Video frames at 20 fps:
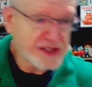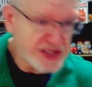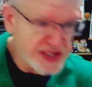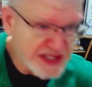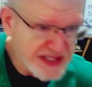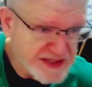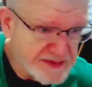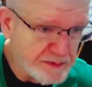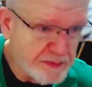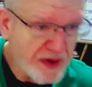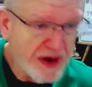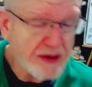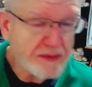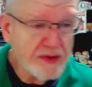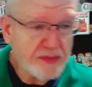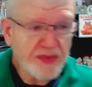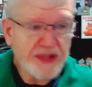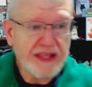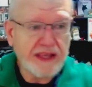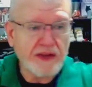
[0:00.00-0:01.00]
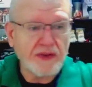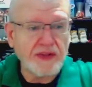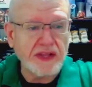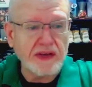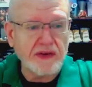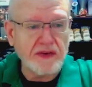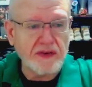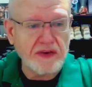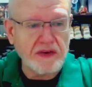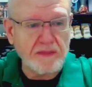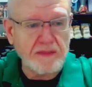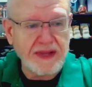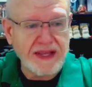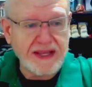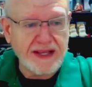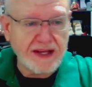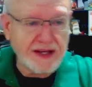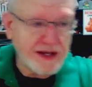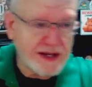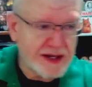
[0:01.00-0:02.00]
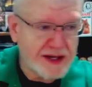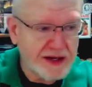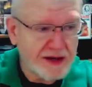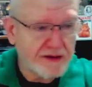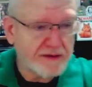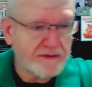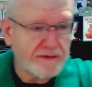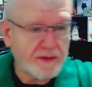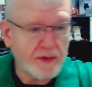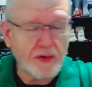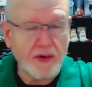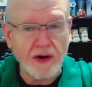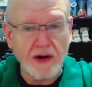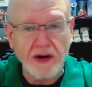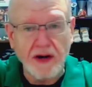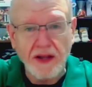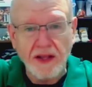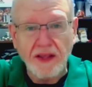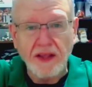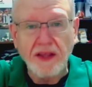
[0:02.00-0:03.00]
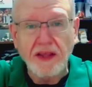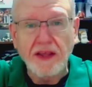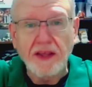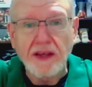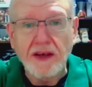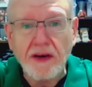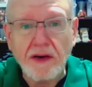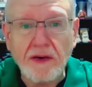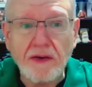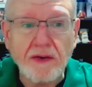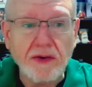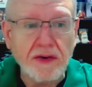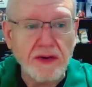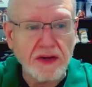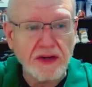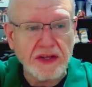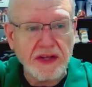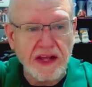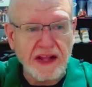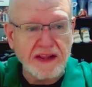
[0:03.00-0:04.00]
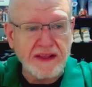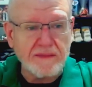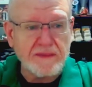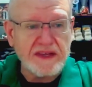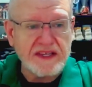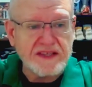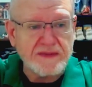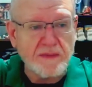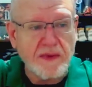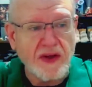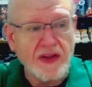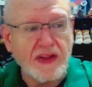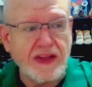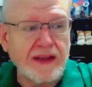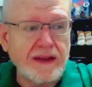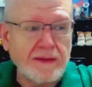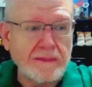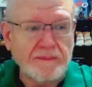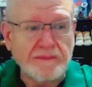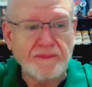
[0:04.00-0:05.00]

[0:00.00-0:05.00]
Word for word: she's probably only going to be in here for, oh, good golly, Miss Molly.